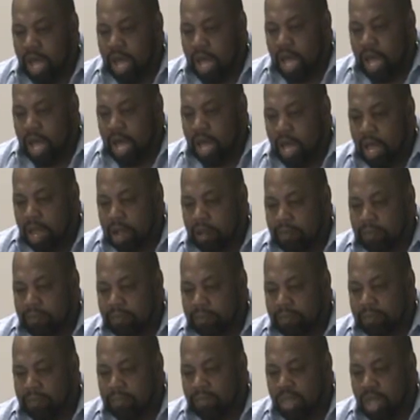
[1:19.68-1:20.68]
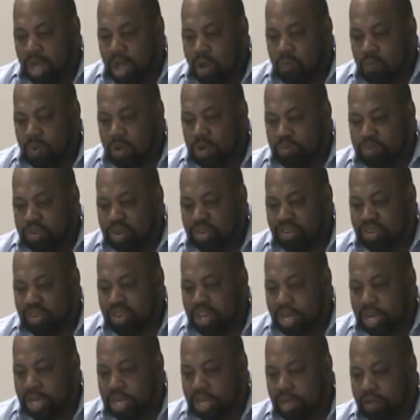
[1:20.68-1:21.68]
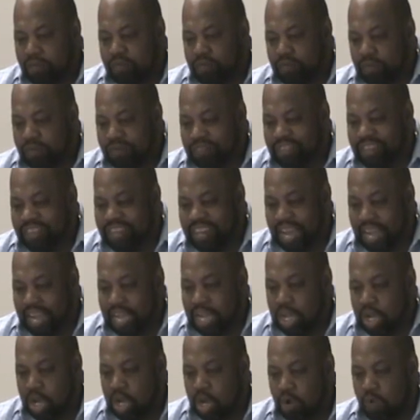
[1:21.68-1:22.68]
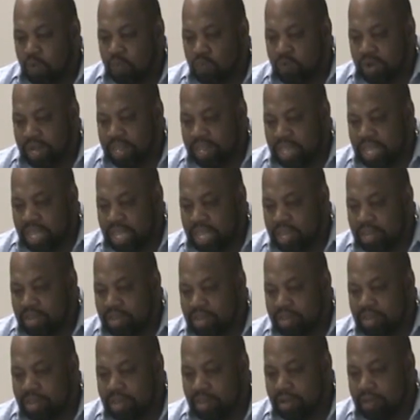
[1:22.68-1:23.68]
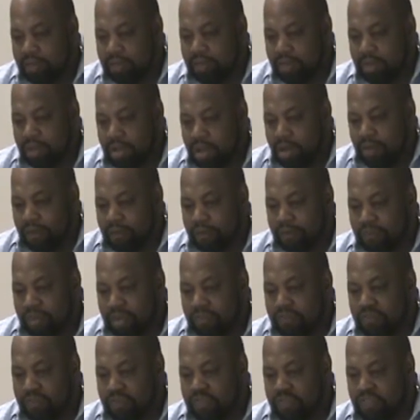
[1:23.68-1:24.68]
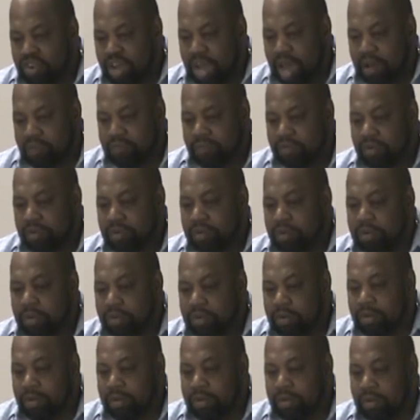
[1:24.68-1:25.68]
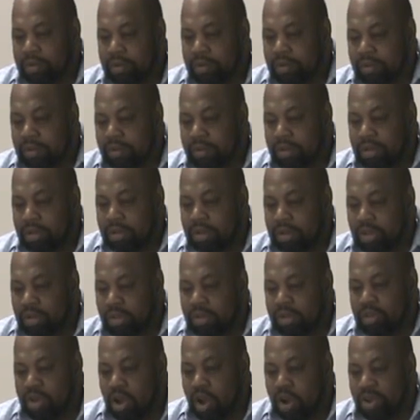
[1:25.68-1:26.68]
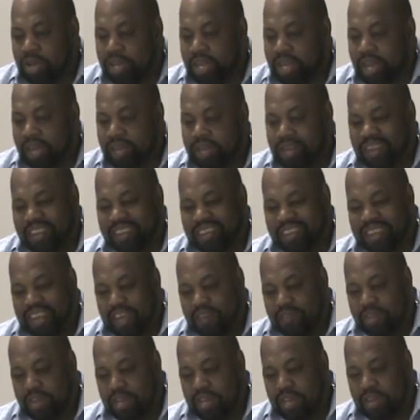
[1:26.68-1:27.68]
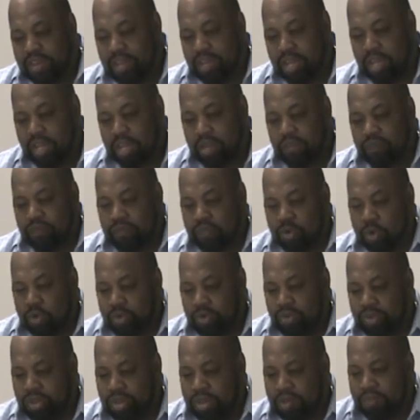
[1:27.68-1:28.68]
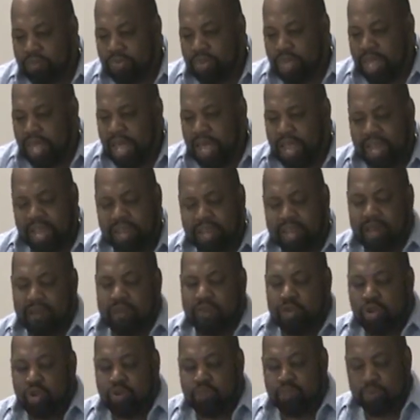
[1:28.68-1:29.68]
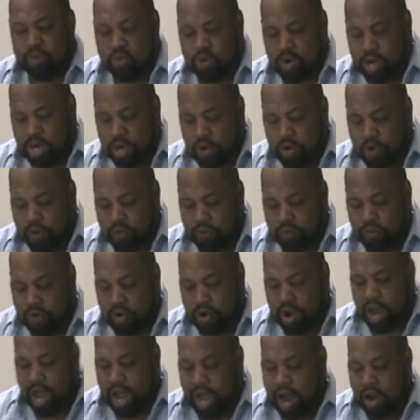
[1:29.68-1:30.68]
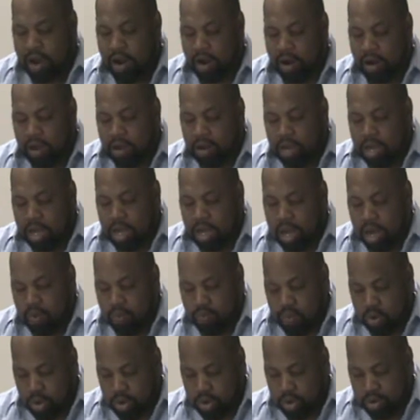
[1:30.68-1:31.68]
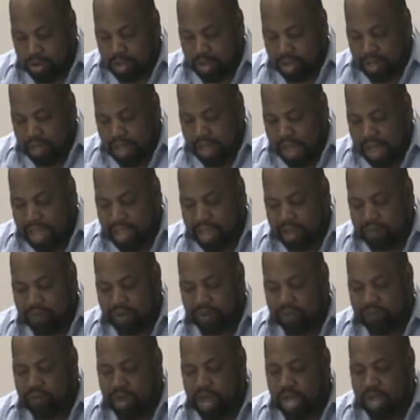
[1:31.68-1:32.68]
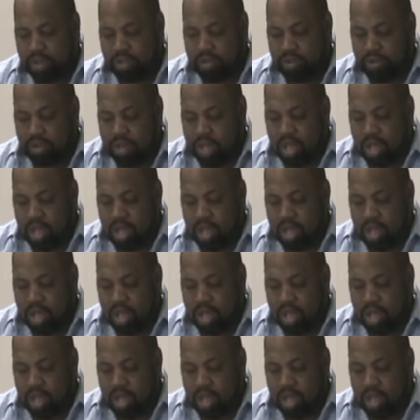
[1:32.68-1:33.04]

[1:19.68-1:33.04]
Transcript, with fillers: Um, we'll be studying from Second Corinthians 5th chapter starting at the 17th verse. Let's have a little prayer over our word. Our Heavenly Father,